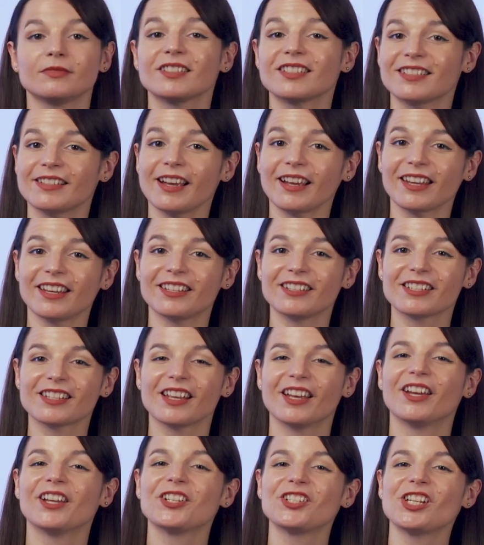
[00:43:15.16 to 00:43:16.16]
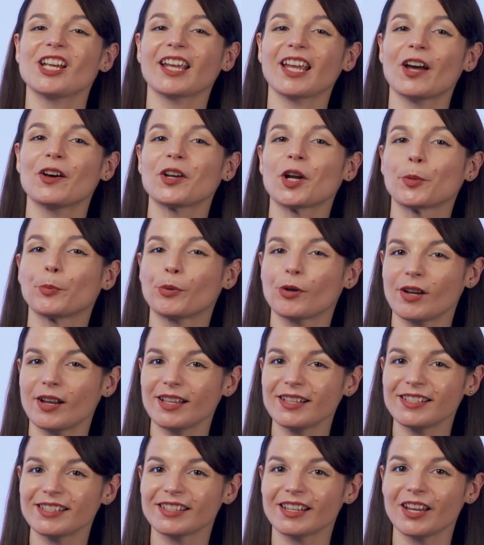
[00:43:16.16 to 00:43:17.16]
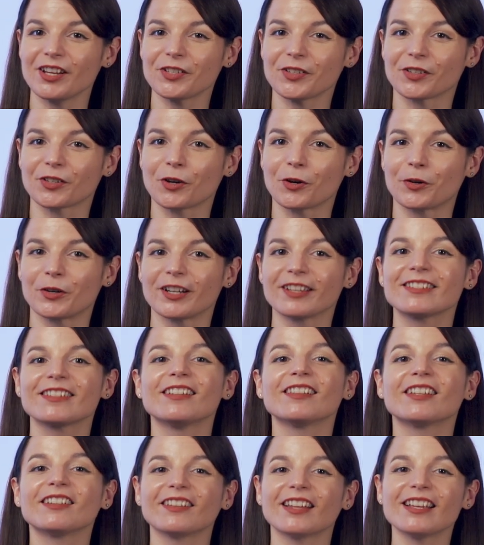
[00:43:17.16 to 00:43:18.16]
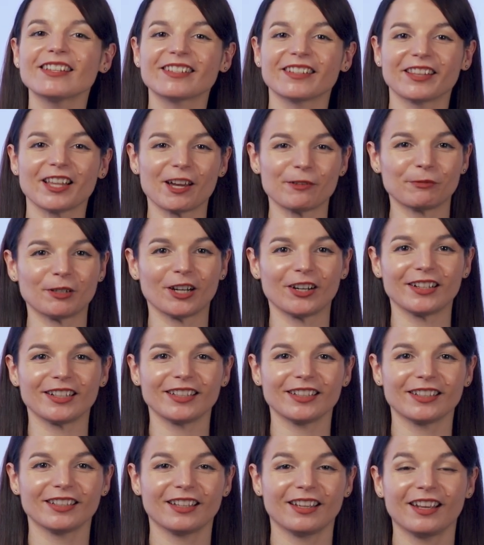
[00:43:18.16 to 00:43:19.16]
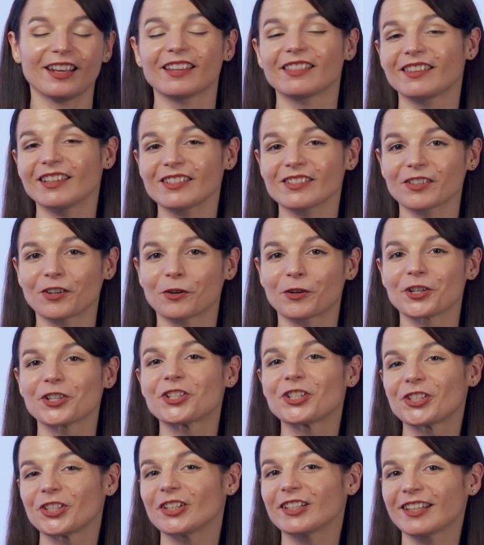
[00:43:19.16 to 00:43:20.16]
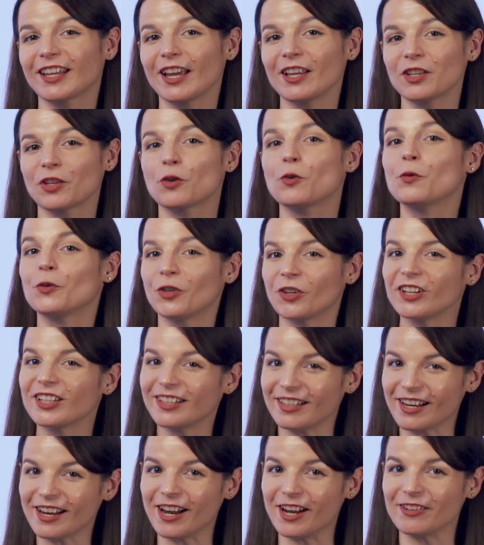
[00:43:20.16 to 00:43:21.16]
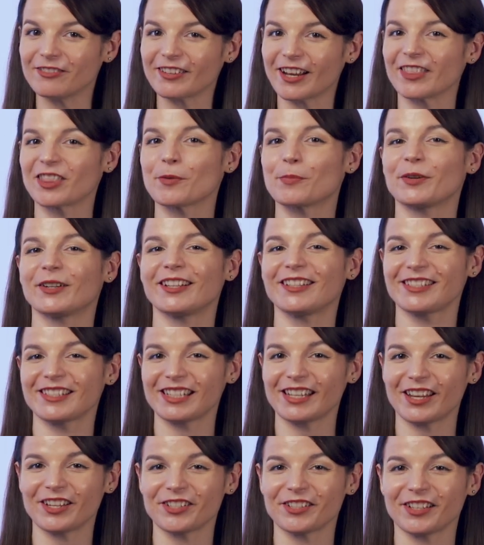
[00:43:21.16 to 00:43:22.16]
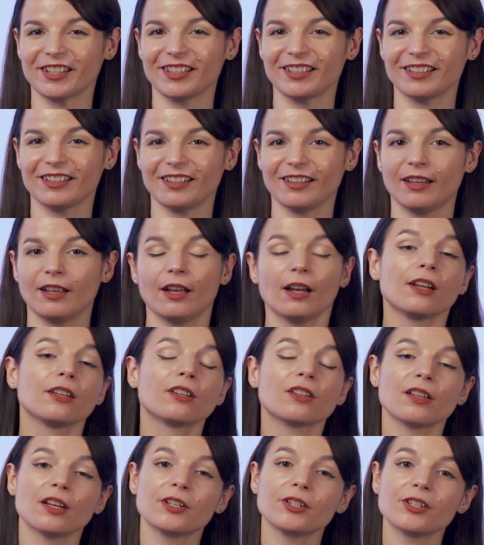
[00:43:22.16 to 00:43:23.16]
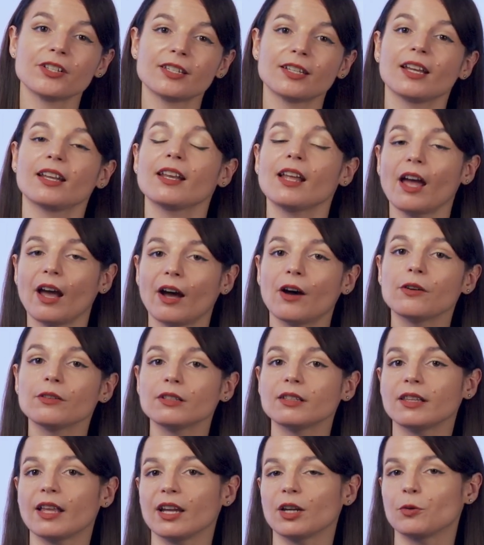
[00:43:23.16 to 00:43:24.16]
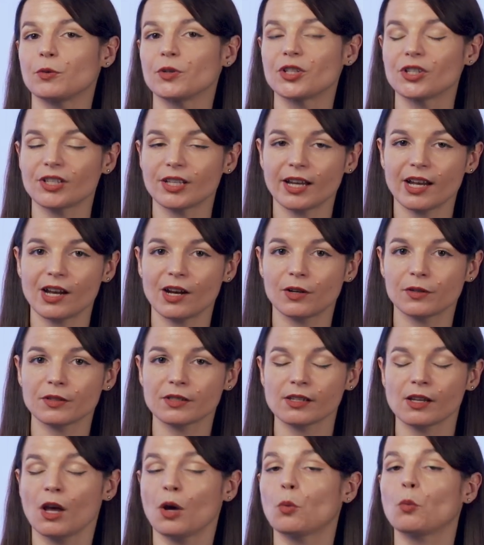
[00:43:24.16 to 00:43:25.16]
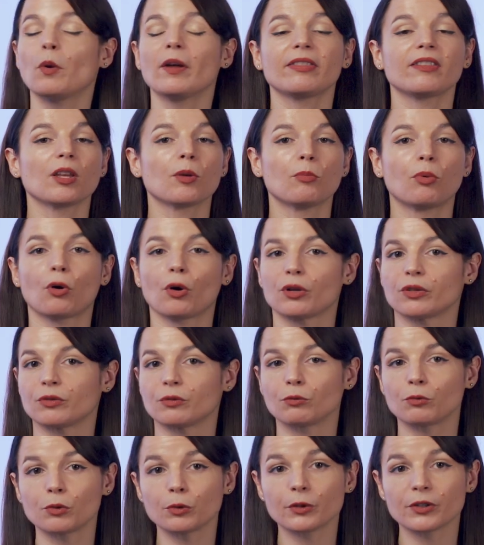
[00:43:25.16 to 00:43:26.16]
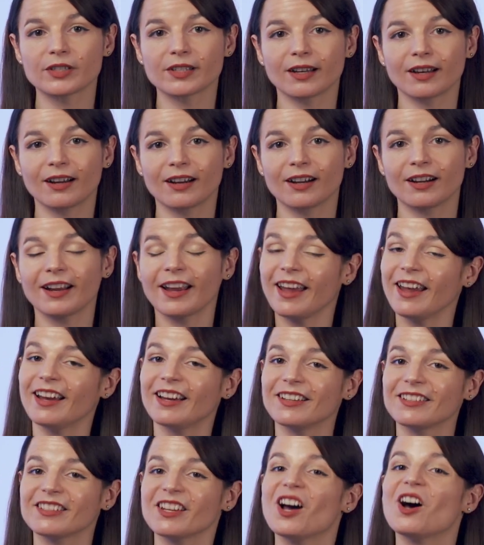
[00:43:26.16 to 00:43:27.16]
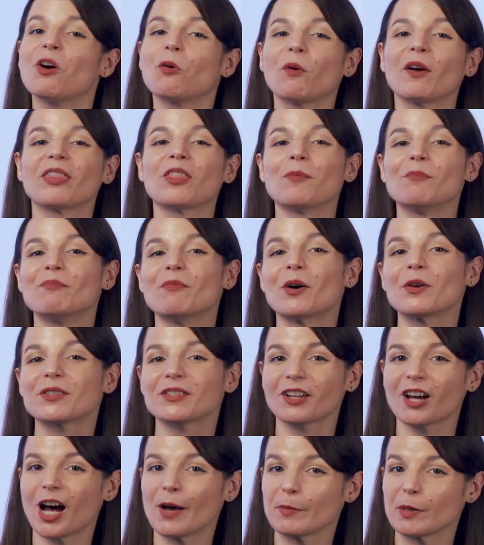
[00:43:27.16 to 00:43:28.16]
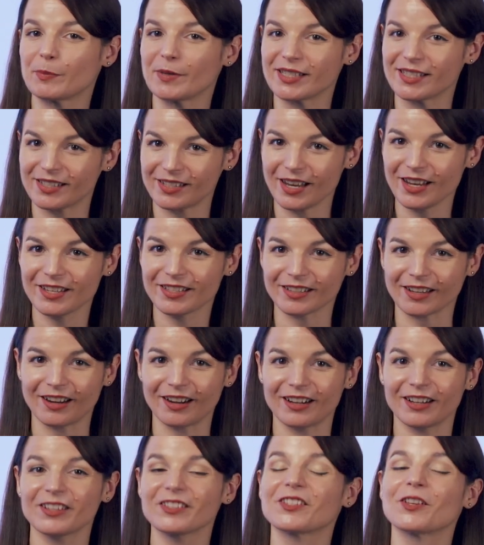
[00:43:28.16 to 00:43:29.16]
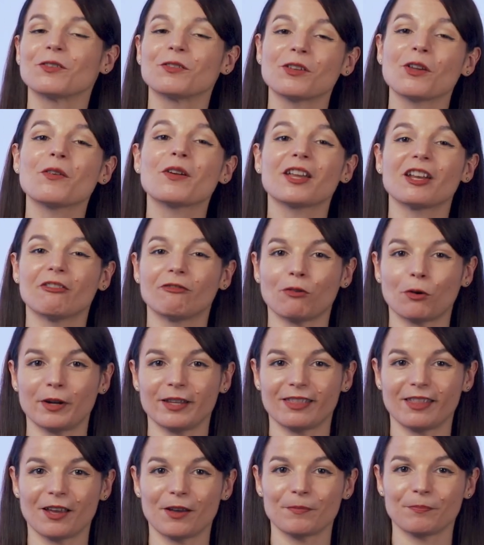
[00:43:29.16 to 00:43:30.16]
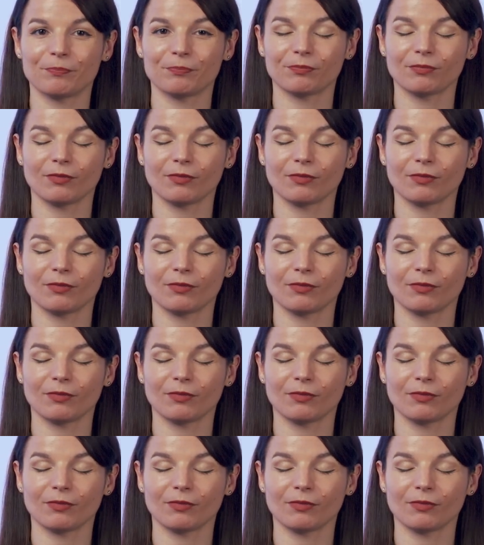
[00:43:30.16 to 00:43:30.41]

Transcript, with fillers: Second, check out our pronunciation course in the lesson library. This course should get you good enough at the pronunciation. You'll understand how the language sounds, what the important rules are, and what the most common mistakes are so you can avoid them.